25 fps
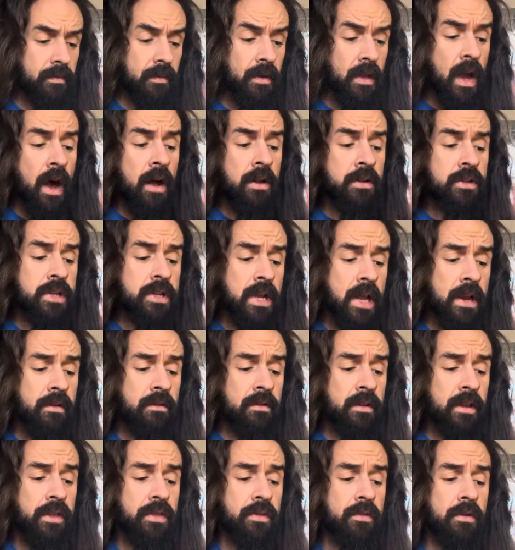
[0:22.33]
I'll
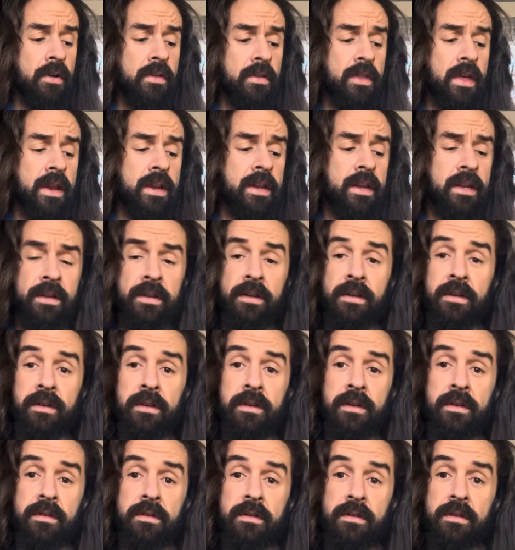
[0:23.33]
generally throw that
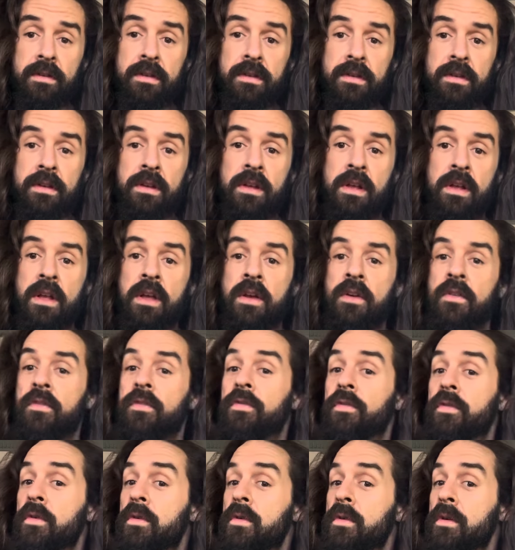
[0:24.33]
in
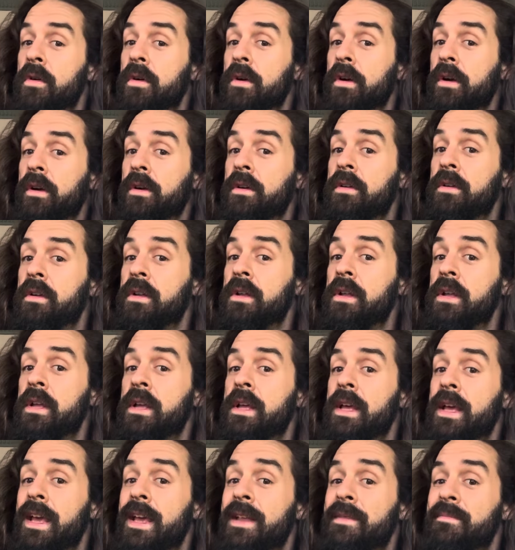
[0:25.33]
for
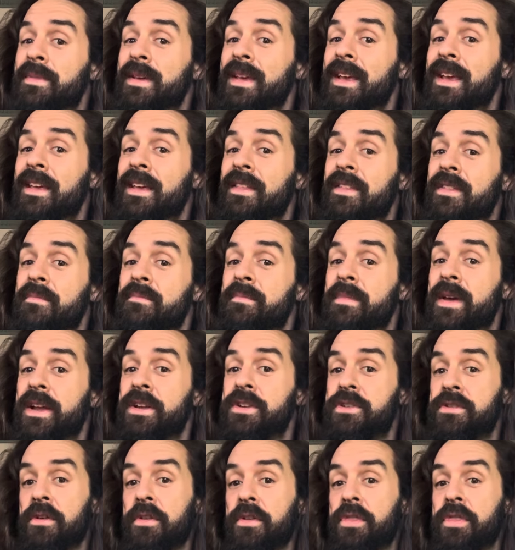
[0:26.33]
it being the
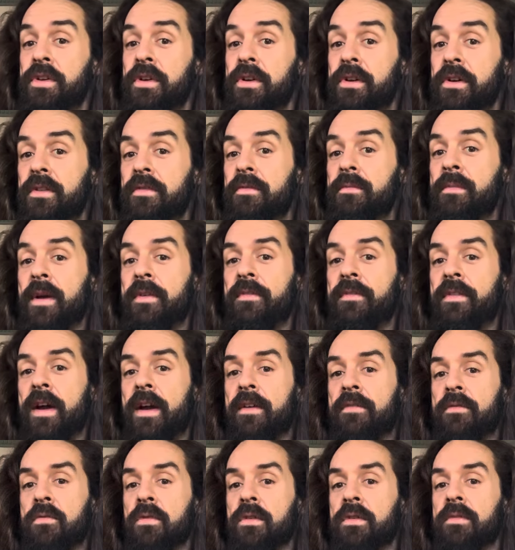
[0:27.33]
major third of my
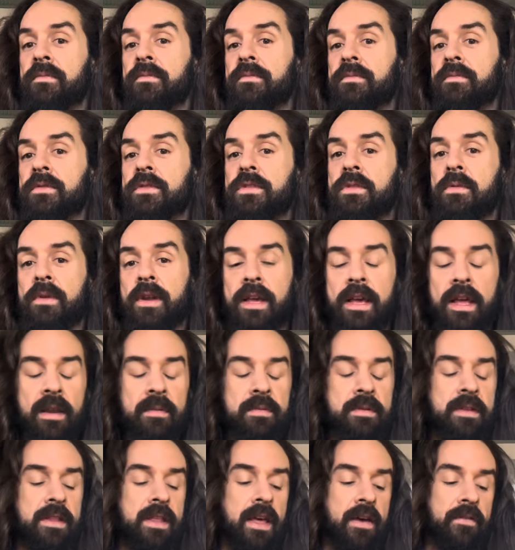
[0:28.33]
5 chord. So when I get
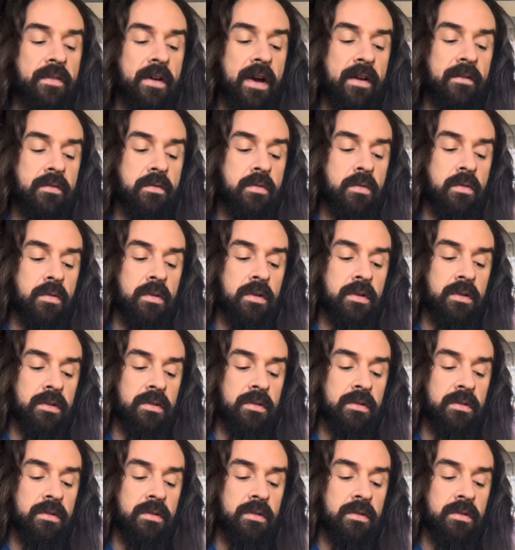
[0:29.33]
up to that 5 chord,